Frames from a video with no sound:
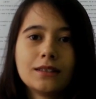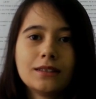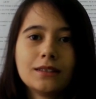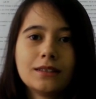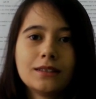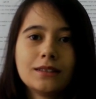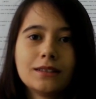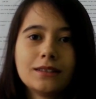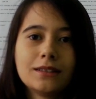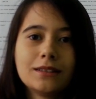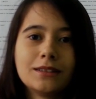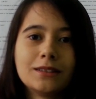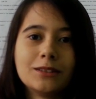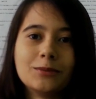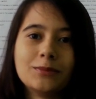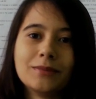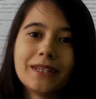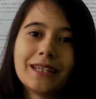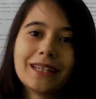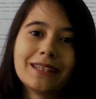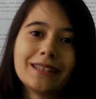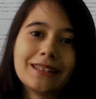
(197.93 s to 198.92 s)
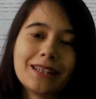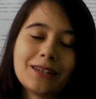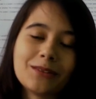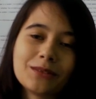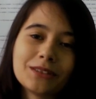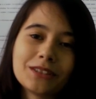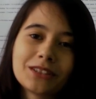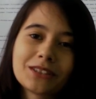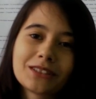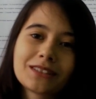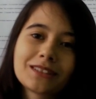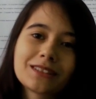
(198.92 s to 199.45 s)
Oh man, that
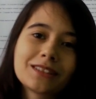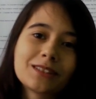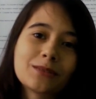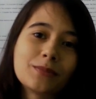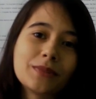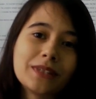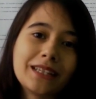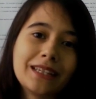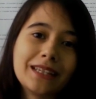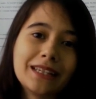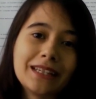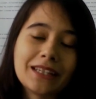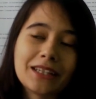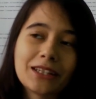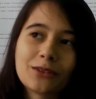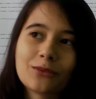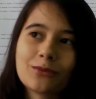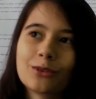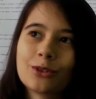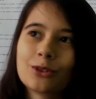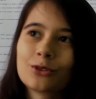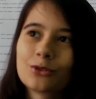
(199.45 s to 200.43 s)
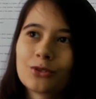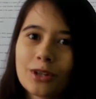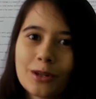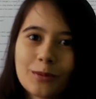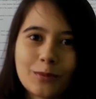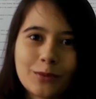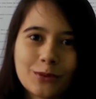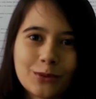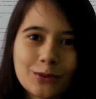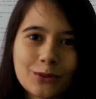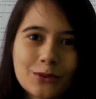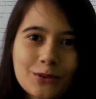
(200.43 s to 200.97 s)
was just the beginning of the
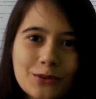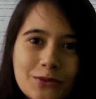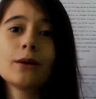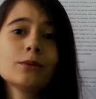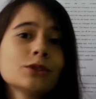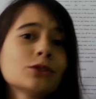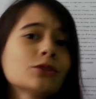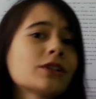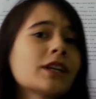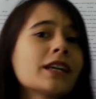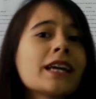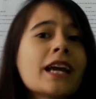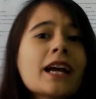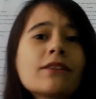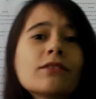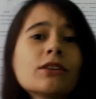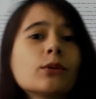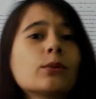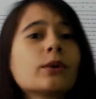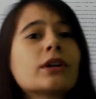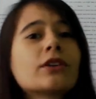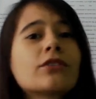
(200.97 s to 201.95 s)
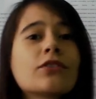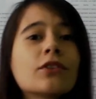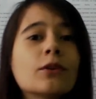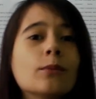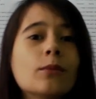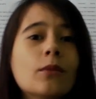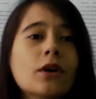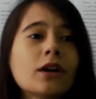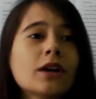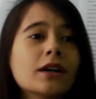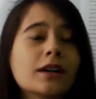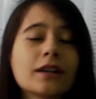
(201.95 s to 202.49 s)
troubles. I was looking everywhere for
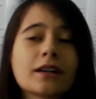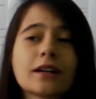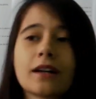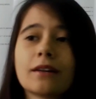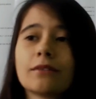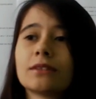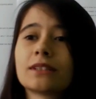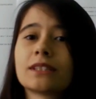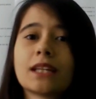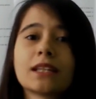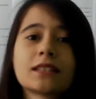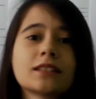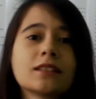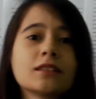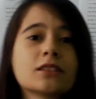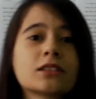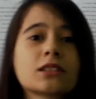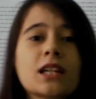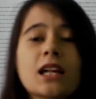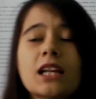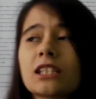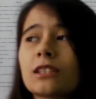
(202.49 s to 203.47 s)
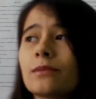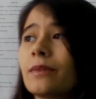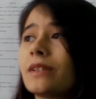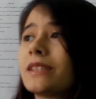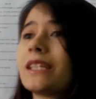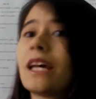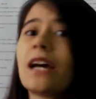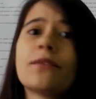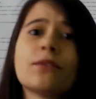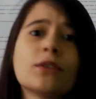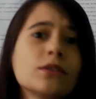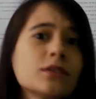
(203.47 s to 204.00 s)
Mark. I was asking his classmates,
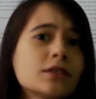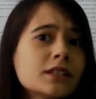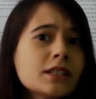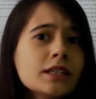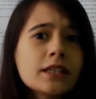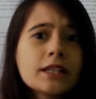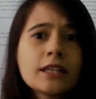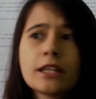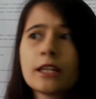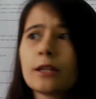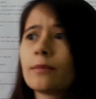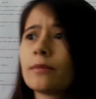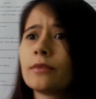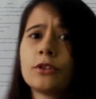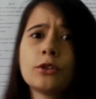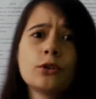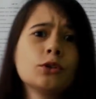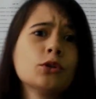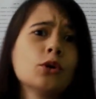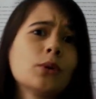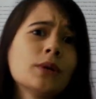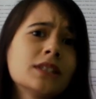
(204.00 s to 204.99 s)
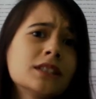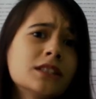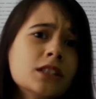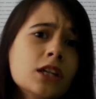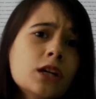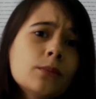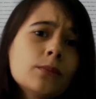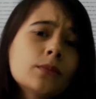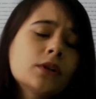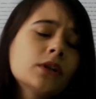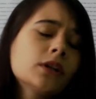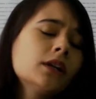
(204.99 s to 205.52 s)
have you seen him? Do you know his
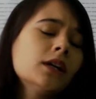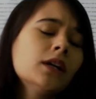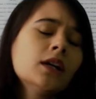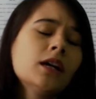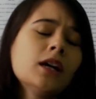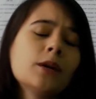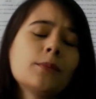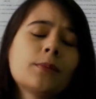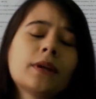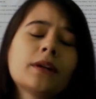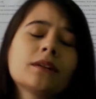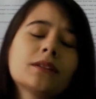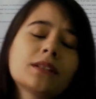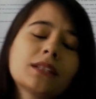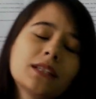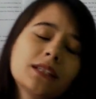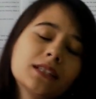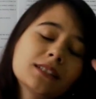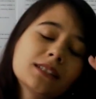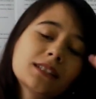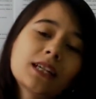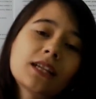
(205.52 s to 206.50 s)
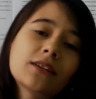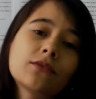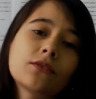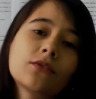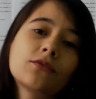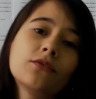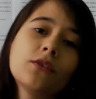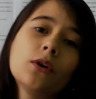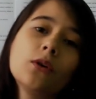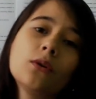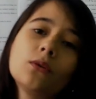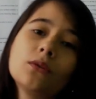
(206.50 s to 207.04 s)
number? Apparently he doesn't have a
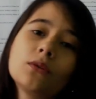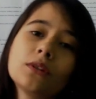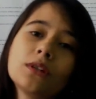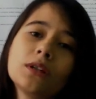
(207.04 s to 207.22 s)
phone.